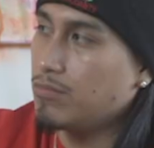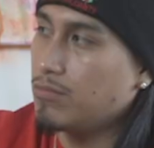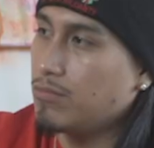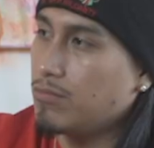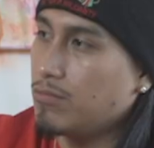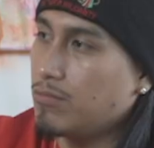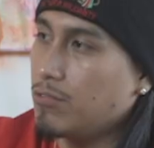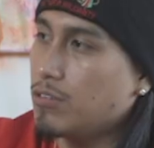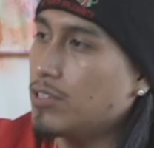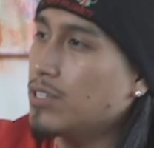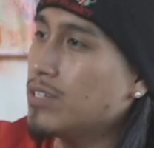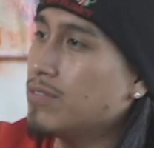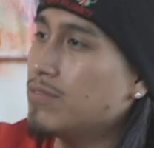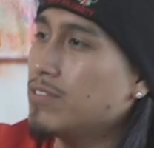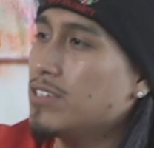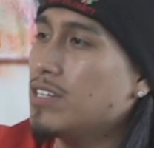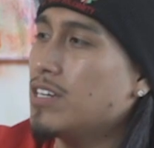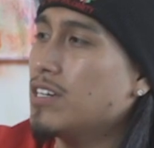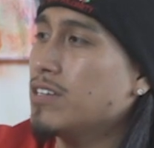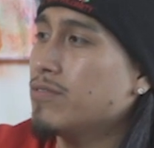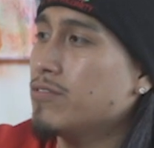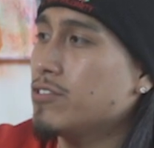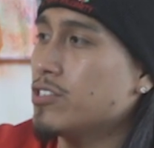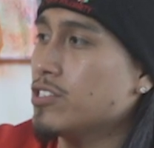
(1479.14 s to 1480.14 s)
Or even
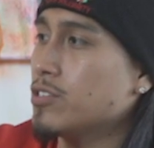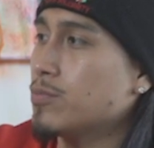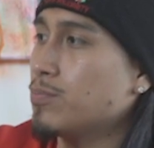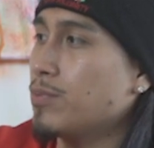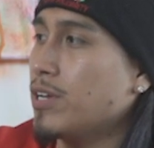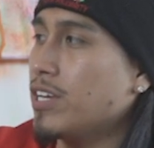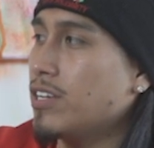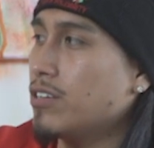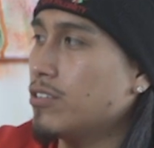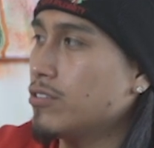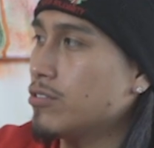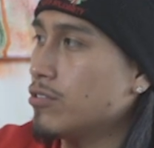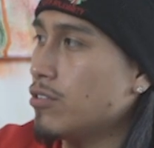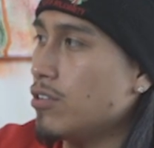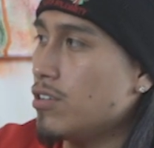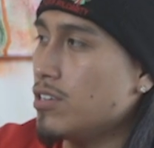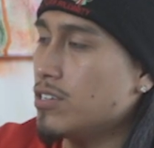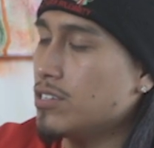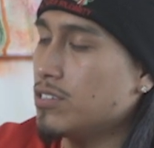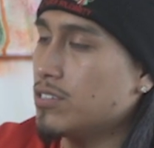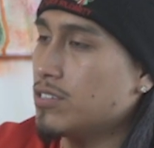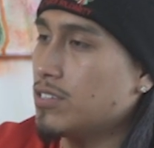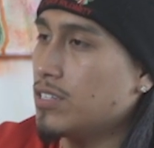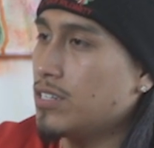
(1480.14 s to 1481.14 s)
not even just painters or
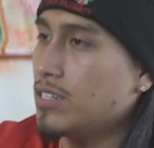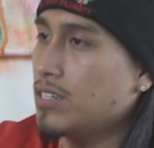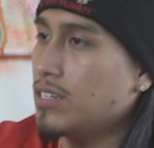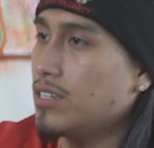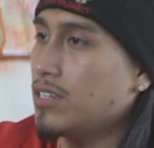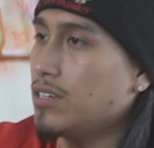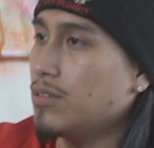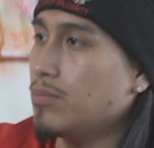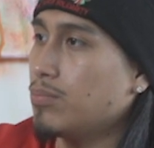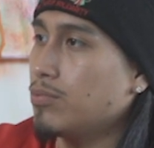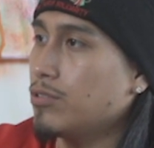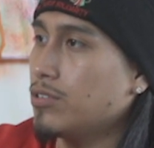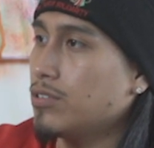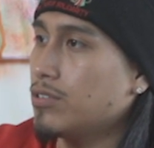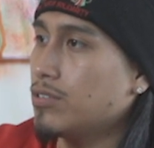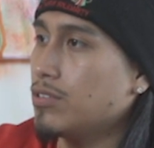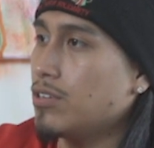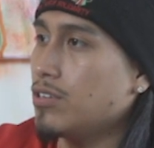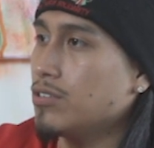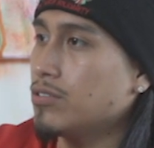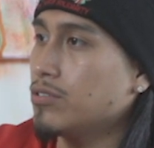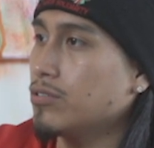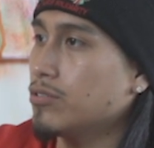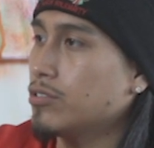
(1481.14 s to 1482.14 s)
artists today, but
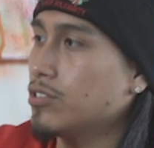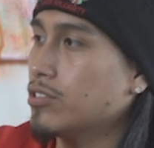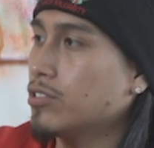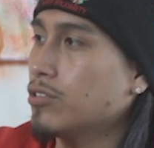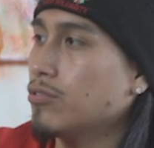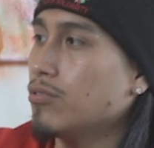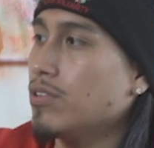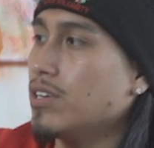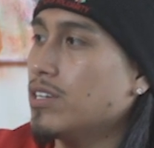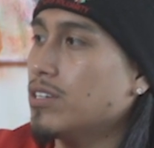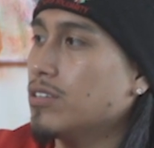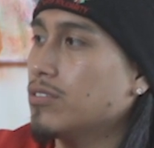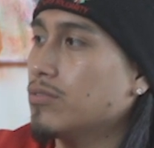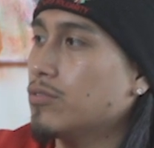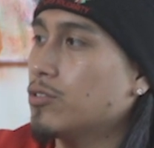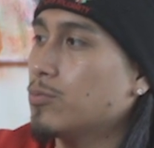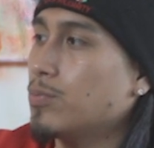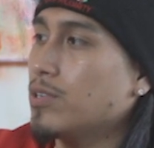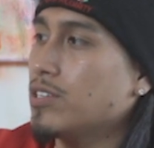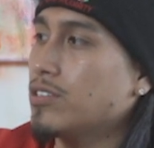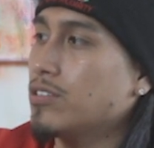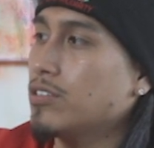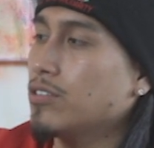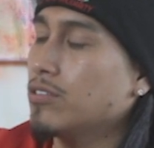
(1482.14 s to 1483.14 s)
also just creatives,
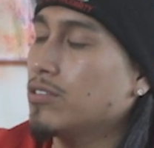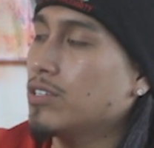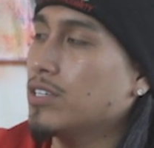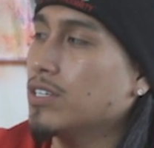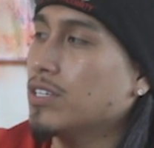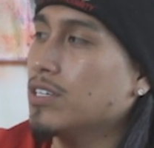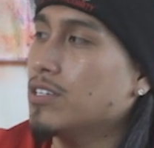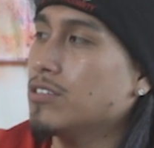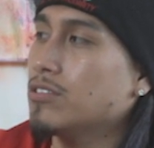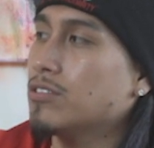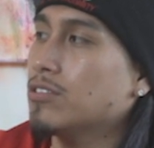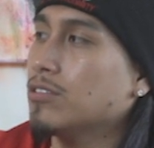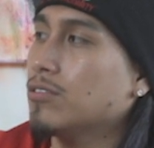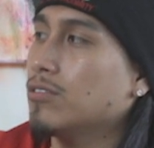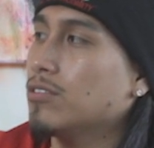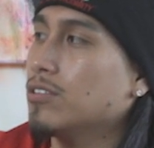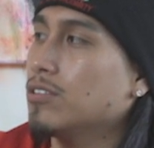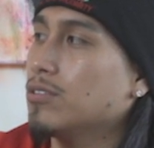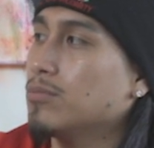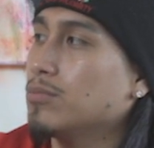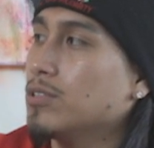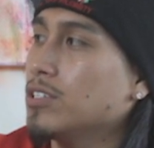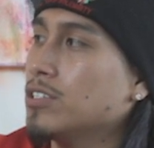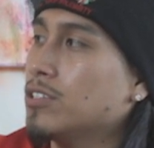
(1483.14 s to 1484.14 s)
especially on like
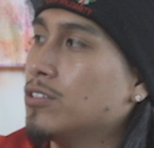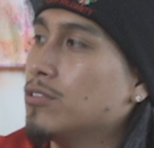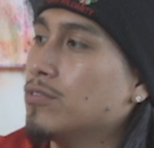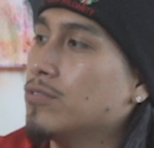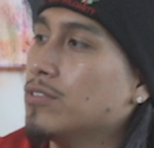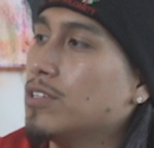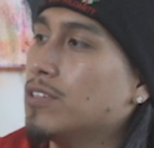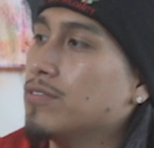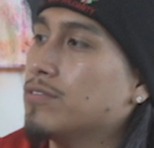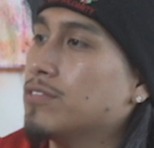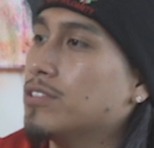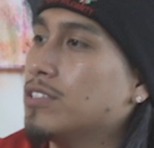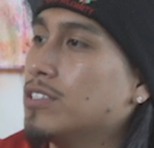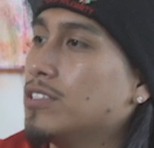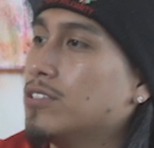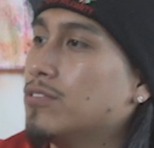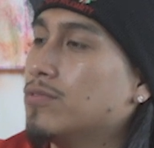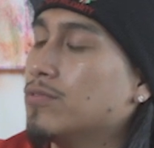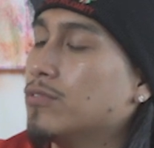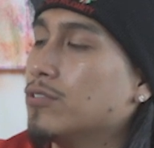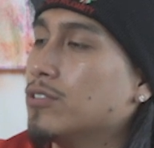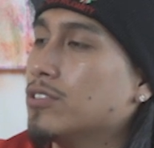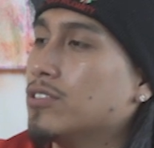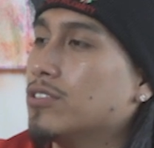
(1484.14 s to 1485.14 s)
Instagram. Like you, I've seen
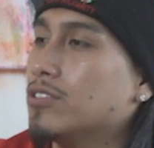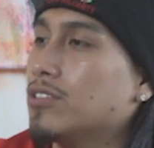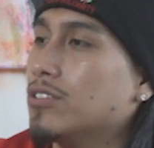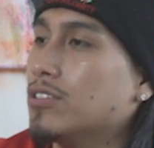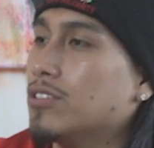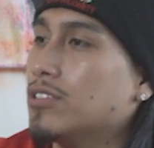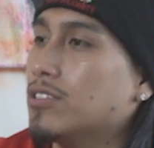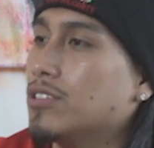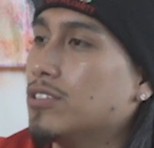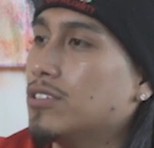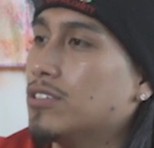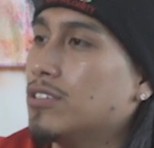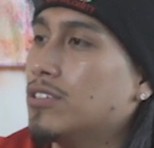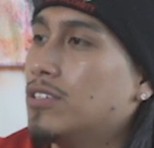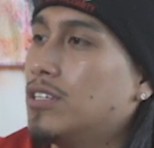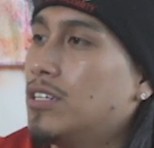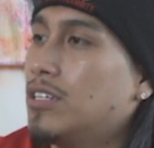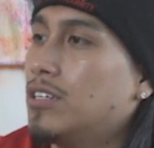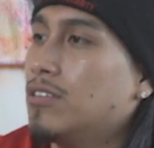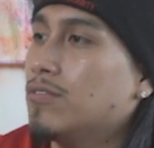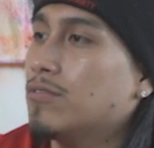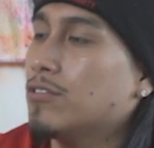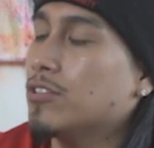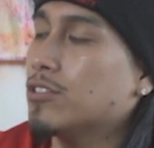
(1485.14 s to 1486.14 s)
you voice your uh,
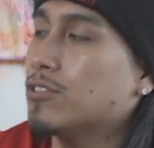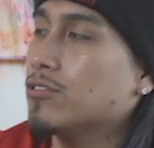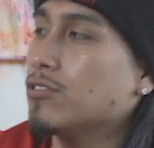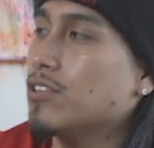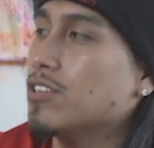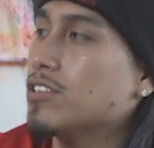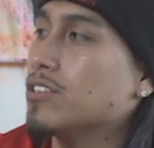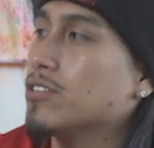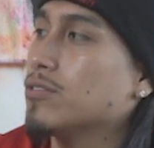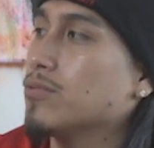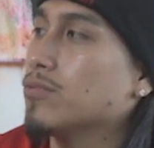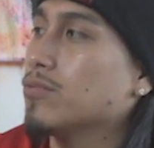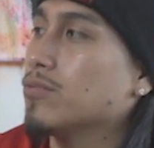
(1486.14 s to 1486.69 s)
frustration